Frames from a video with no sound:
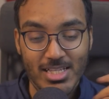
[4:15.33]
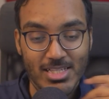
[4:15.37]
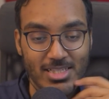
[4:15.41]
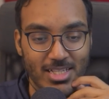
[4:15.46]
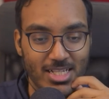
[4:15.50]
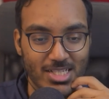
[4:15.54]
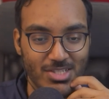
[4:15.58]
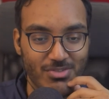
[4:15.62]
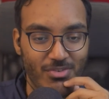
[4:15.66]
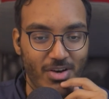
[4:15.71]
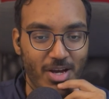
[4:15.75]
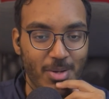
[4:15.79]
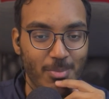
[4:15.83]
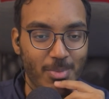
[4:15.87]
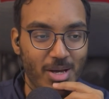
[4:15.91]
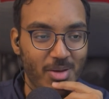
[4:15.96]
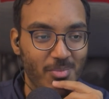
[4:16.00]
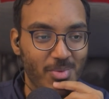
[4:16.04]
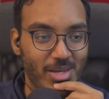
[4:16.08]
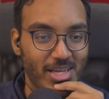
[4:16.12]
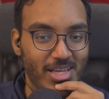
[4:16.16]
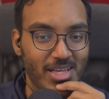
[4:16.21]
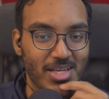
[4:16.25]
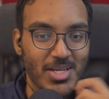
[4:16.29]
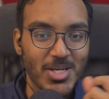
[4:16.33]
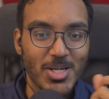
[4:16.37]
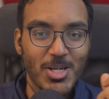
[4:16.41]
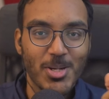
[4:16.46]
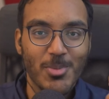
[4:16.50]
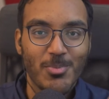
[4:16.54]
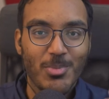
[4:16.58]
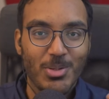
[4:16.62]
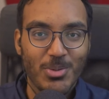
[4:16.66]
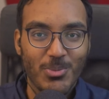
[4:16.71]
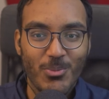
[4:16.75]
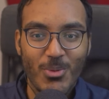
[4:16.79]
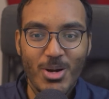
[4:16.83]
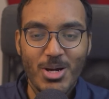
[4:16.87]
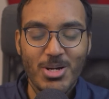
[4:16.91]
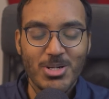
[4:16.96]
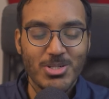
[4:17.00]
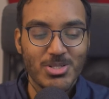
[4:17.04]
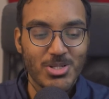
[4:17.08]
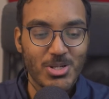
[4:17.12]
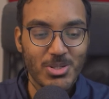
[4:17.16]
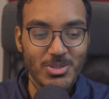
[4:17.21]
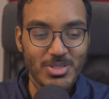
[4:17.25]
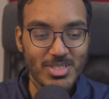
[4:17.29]
That's fine by me. But where is
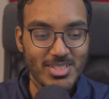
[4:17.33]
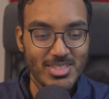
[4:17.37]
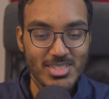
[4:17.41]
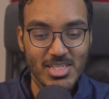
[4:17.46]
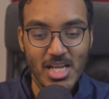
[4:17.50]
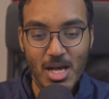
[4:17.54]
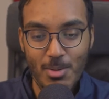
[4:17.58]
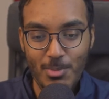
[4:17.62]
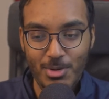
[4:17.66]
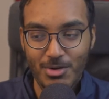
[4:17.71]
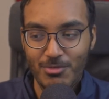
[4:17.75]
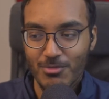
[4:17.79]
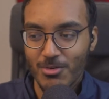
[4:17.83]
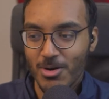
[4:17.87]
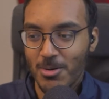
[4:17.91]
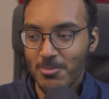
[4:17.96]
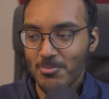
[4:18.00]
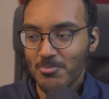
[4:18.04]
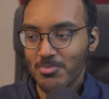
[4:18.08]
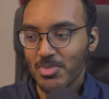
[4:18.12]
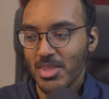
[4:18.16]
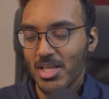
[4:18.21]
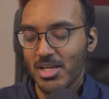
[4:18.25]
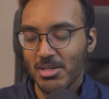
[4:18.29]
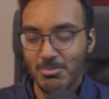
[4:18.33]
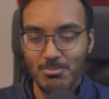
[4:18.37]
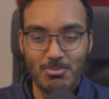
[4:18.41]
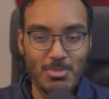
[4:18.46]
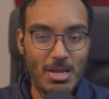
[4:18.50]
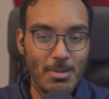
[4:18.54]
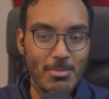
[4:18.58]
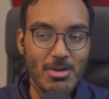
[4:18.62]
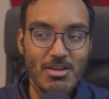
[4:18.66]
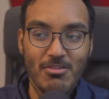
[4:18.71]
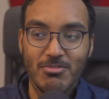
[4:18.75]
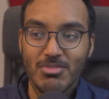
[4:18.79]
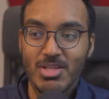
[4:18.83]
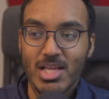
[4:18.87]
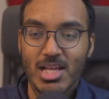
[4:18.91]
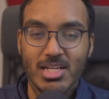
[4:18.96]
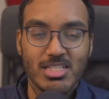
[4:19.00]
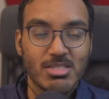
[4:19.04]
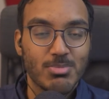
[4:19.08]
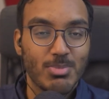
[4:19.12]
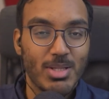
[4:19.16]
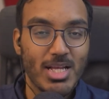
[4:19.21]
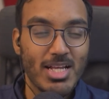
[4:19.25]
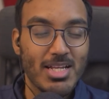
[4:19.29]
all this coming from? Like, maybe if they
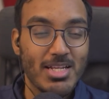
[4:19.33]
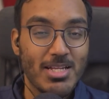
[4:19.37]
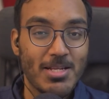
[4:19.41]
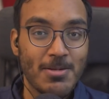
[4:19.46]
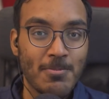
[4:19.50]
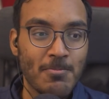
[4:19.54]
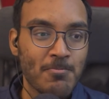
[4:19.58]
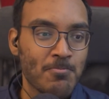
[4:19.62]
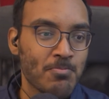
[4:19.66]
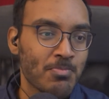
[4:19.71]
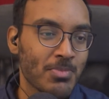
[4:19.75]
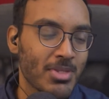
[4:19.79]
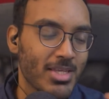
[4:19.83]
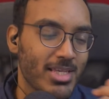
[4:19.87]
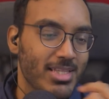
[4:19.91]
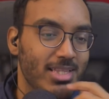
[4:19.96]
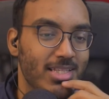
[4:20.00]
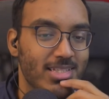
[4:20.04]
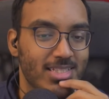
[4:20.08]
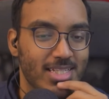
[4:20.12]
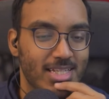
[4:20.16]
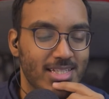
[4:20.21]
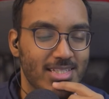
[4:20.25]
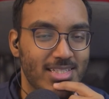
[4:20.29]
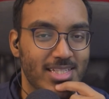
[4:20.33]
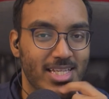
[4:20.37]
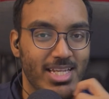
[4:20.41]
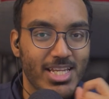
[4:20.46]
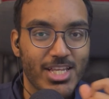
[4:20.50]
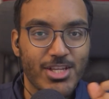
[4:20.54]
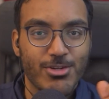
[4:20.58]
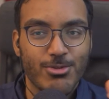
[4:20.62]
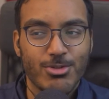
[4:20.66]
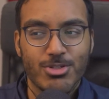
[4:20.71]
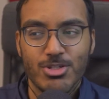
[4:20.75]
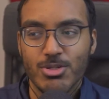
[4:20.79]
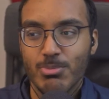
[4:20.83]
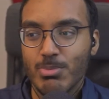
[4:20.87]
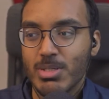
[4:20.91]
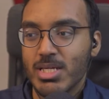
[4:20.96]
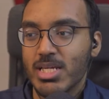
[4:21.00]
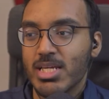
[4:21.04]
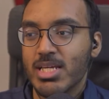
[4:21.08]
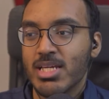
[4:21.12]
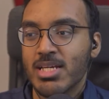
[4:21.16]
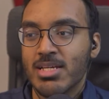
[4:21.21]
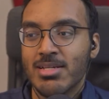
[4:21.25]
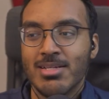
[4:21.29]
explained it in the sense that he used to
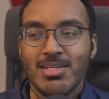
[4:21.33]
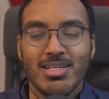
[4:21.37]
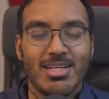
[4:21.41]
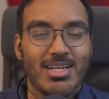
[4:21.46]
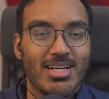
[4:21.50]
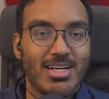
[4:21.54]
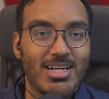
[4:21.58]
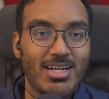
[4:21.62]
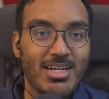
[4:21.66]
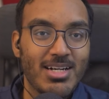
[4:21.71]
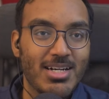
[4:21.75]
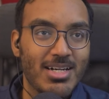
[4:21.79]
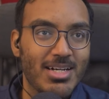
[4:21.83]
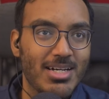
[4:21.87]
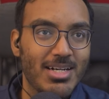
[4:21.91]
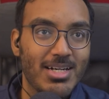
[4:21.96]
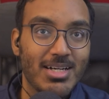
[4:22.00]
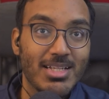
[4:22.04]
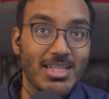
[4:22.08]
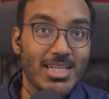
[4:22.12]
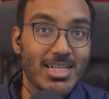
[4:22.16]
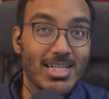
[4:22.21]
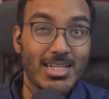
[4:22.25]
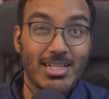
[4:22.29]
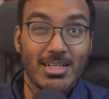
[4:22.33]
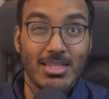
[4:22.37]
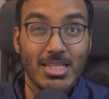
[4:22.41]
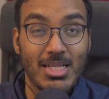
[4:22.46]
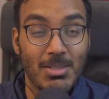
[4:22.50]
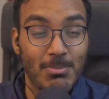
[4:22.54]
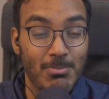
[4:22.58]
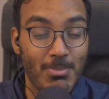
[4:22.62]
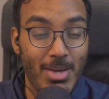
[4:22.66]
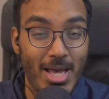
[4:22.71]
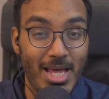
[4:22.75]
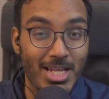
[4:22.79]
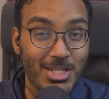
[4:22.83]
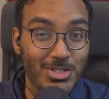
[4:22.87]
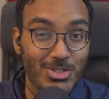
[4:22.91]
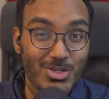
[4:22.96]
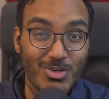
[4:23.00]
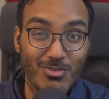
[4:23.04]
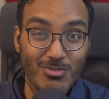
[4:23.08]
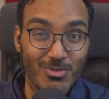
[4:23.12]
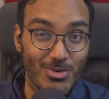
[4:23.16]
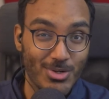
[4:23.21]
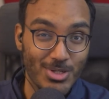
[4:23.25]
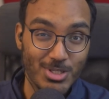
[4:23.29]
be like a club manager
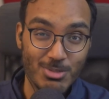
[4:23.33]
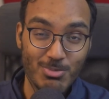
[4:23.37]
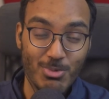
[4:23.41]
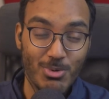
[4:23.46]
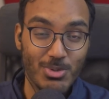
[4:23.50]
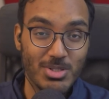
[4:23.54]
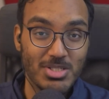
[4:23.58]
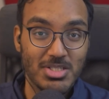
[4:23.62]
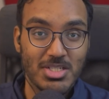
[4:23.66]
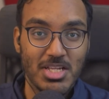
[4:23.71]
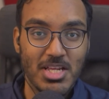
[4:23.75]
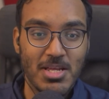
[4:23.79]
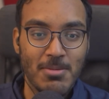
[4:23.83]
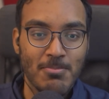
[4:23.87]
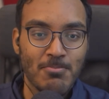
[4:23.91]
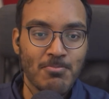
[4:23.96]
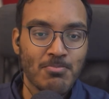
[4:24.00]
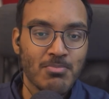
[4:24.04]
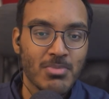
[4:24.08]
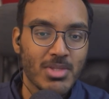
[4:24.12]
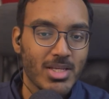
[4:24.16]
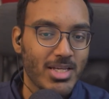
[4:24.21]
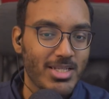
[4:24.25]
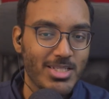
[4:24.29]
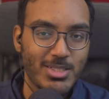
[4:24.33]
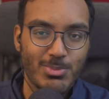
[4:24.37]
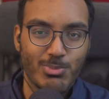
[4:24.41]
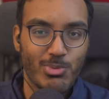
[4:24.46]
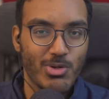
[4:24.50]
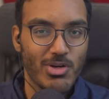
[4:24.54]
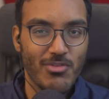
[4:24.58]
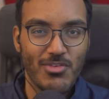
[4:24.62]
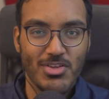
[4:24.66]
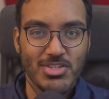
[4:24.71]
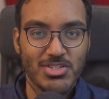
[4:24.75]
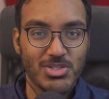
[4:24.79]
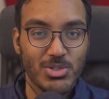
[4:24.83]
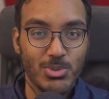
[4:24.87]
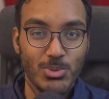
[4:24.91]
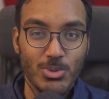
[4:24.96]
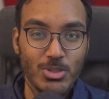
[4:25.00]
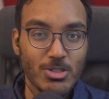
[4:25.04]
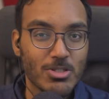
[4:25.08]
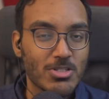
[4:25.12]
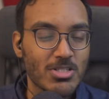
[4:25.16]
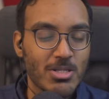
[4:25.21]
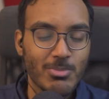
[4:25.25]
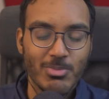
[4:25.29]
for a sports team in his previous school
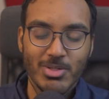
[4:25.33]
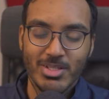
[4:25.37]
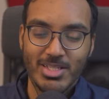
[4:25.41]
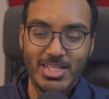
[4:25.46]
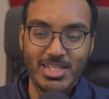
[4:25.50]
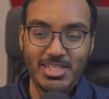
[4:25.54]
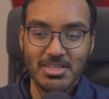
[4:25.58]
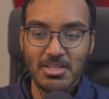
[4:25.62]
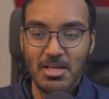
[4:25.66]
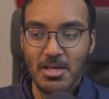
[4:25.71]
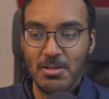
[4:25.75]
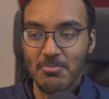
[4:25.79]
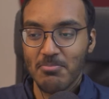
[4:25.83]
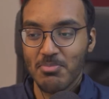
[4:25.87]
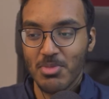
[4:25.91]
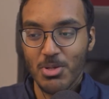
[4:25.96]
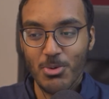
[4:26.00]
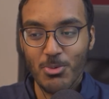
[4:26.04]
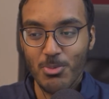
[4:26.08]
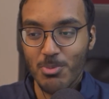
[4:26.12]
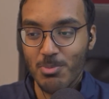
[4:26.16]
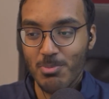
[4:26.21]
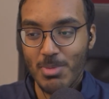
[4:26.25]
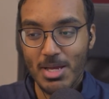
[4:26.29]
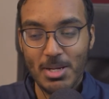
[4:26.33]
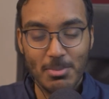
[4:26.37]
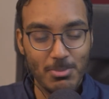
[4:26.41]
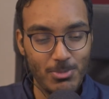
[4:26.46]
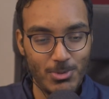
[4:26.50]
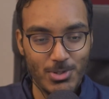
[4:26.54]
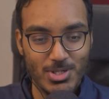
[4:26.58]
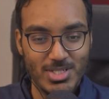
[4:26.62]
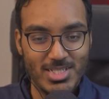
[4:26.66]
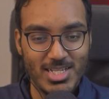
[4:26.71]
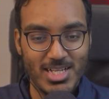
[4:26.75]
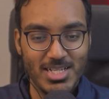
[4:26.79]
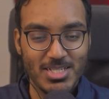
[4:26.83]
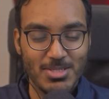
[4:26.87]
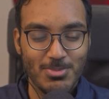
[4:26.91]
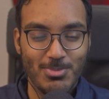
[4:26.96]
or something like that, it would make more sense.